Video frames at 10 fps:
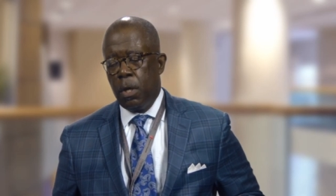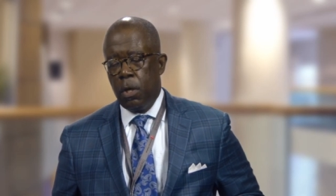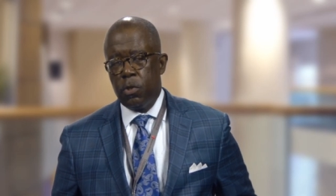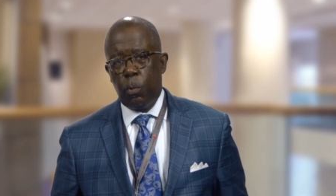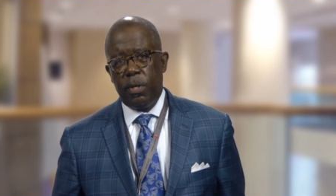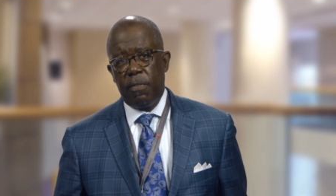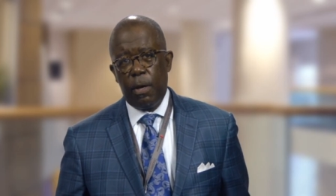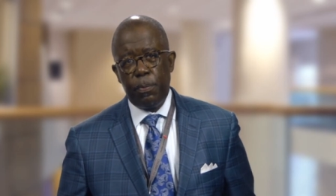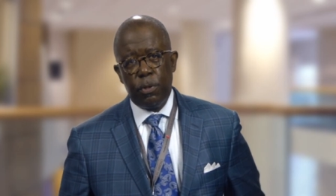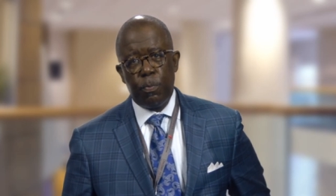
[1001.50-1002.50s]
So we
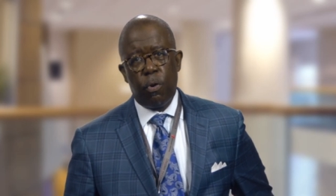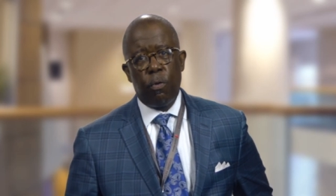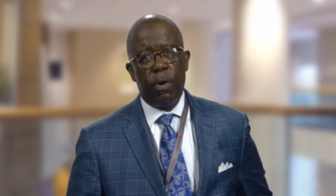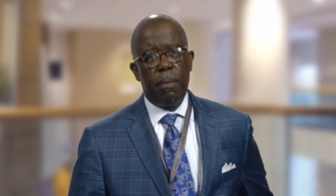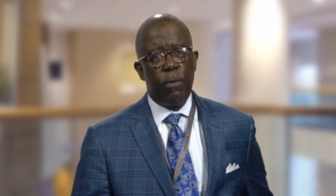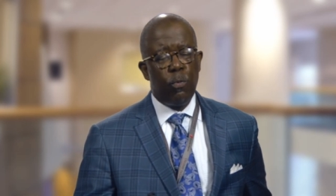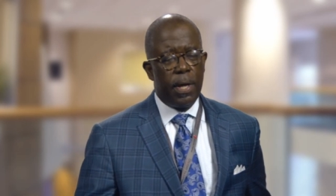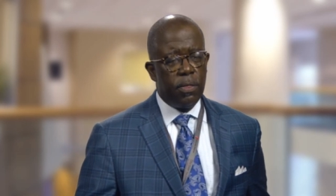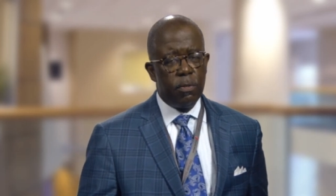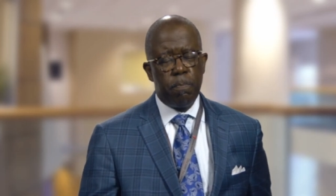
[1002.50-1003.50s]
developed this program. I
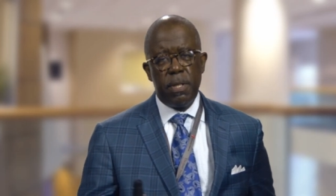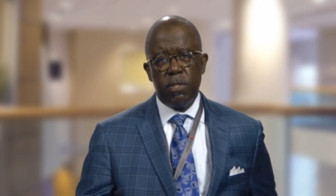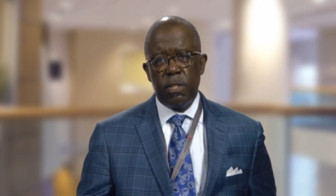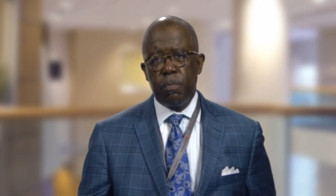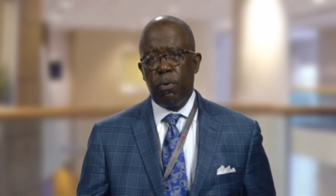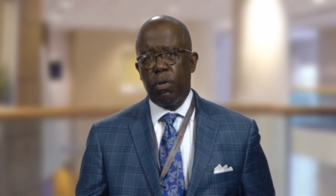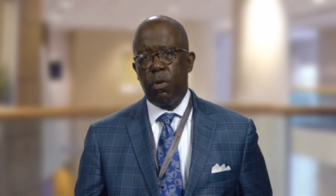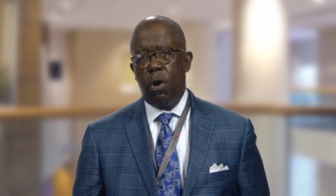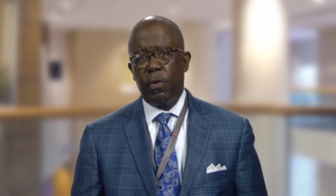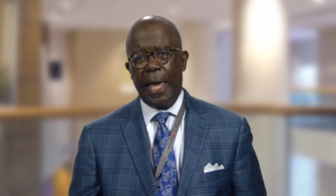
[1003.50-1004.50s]
read this business book
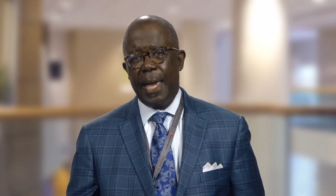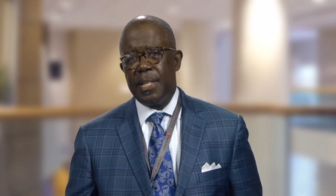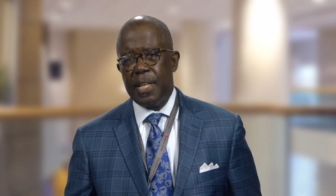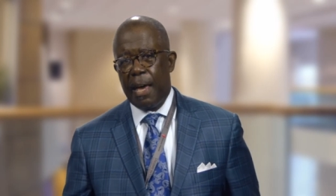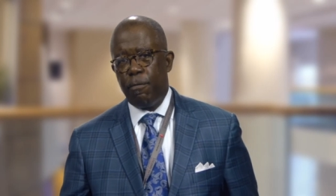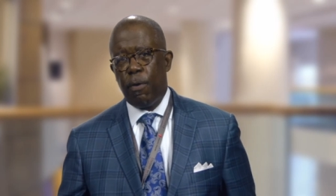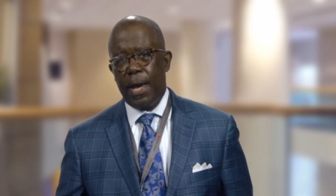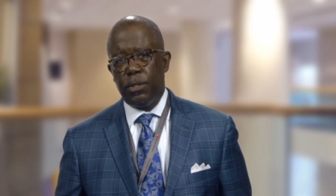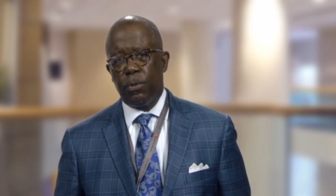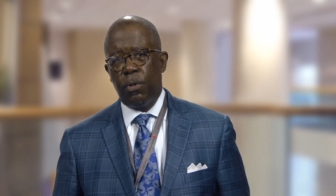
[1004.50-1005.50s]
called Anti
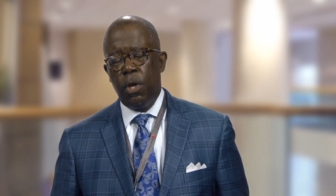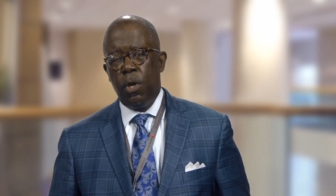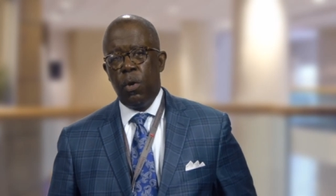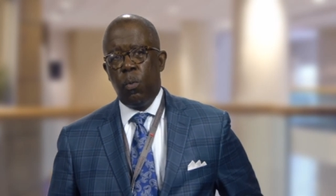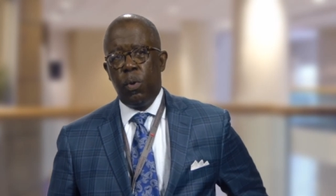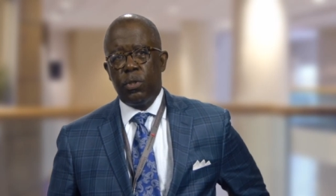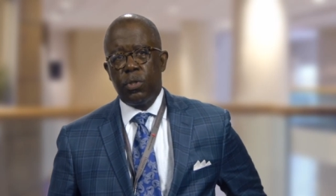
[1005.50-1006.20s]
Fragile, which